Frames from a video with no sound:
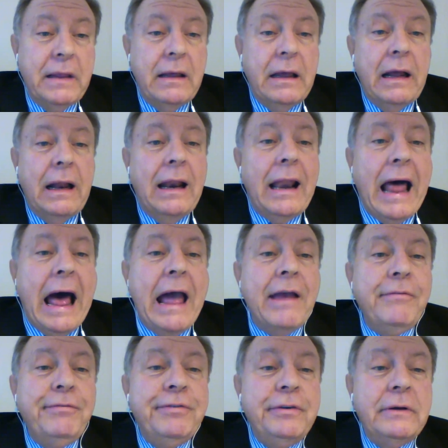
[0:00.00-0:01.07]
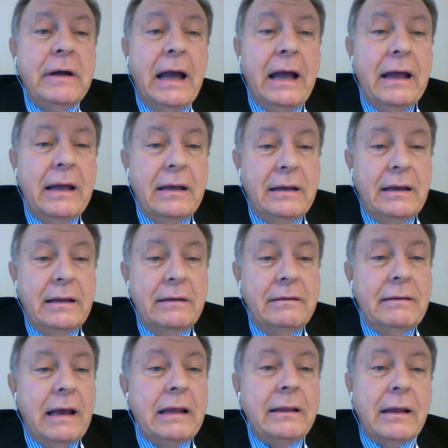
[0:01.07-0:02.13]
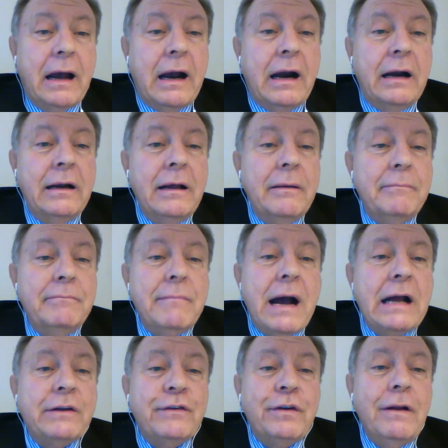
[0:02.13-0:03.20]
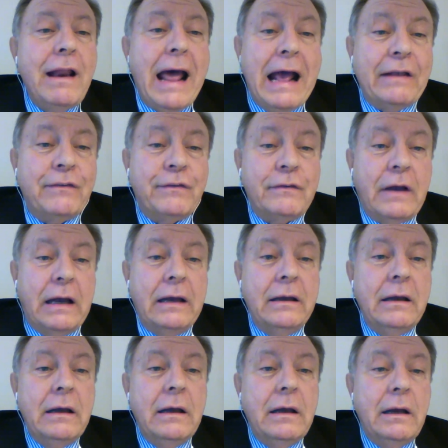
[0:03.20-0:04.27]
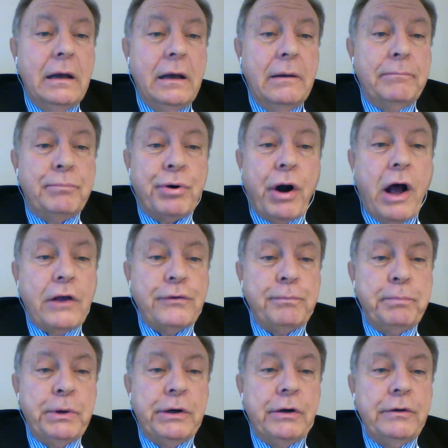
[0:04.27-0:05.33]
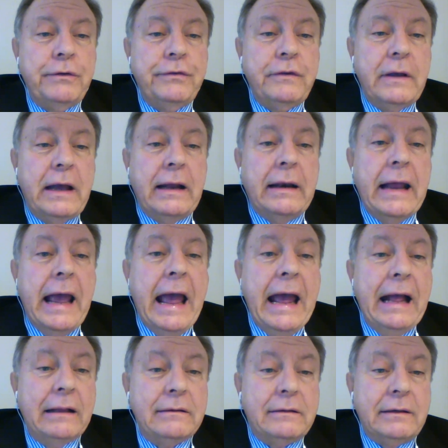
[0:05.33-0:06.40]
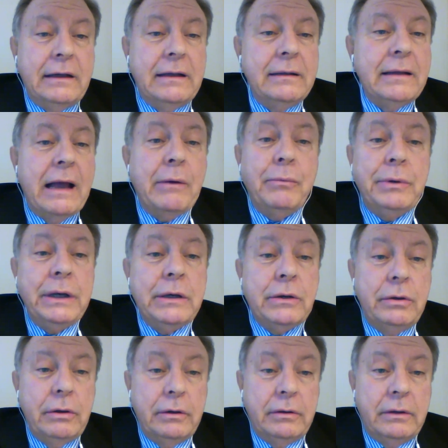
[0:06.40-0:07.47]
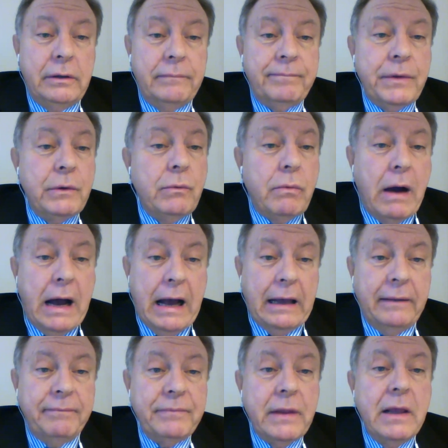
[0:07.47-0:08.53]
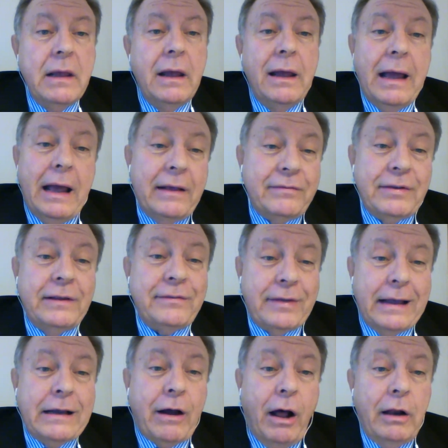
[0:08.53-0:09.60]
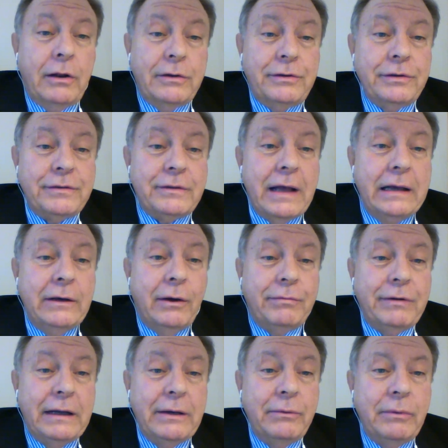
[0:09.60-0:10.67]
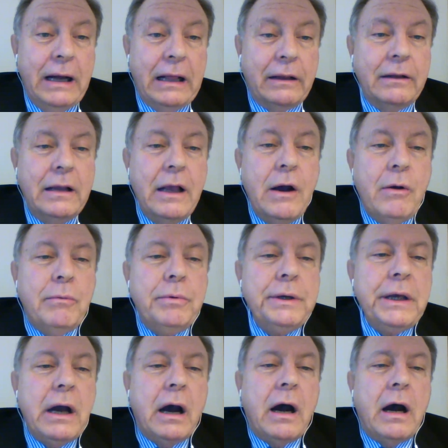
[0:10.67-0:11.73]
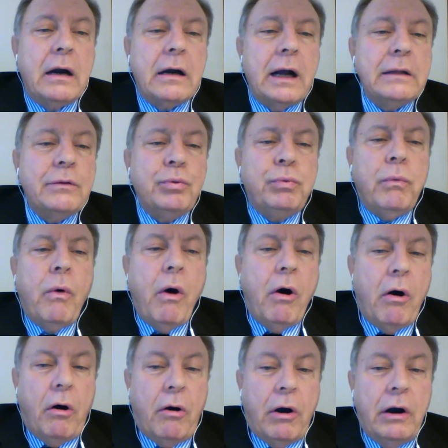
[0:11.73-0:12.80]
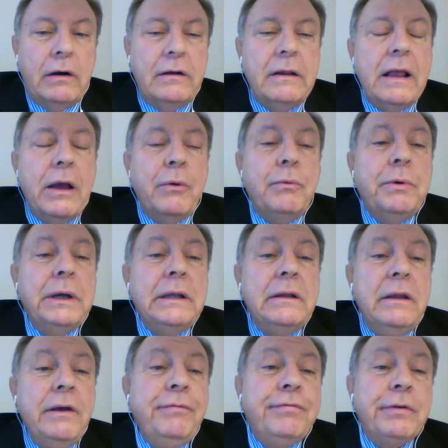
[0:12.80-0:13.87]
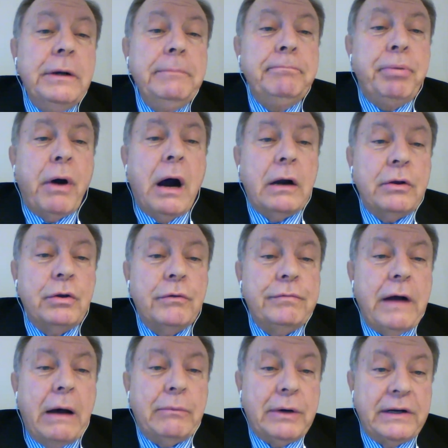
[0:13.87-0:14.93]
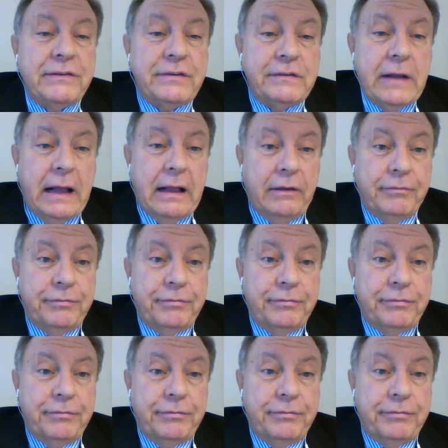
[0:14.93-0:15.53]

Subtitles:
life that are much less prosperous and healthy than we could. Why? As a psychologist, I know very well. We are at war with different parts of ourselves.